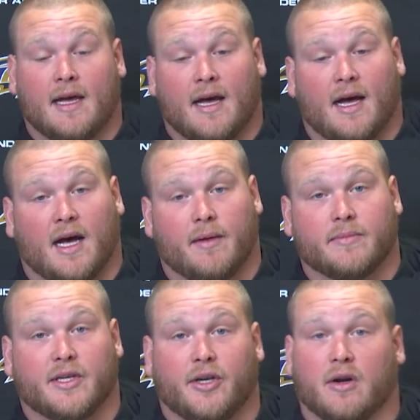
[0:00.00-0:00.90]

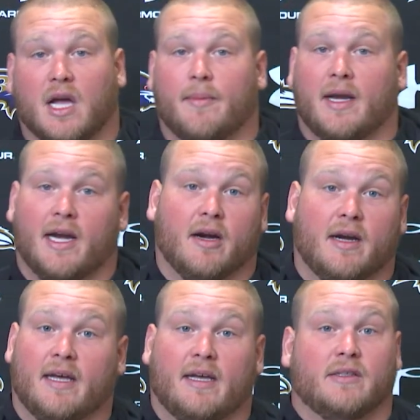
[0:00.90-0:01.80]
So, you know, coming here
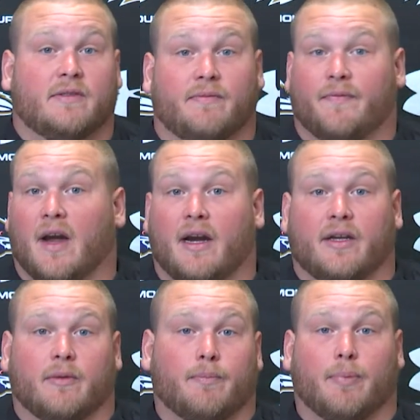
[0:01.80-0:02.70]
is very, you
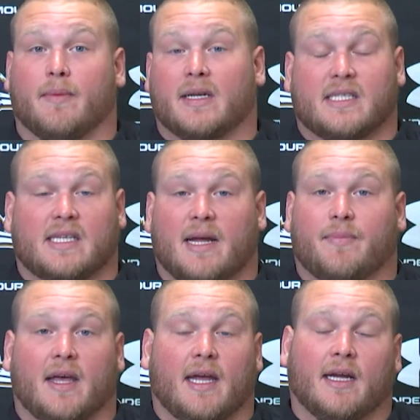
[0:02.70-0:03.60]
know, pretty much the same
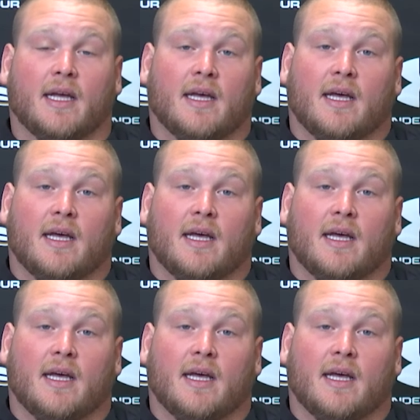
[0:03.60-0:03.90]
thing.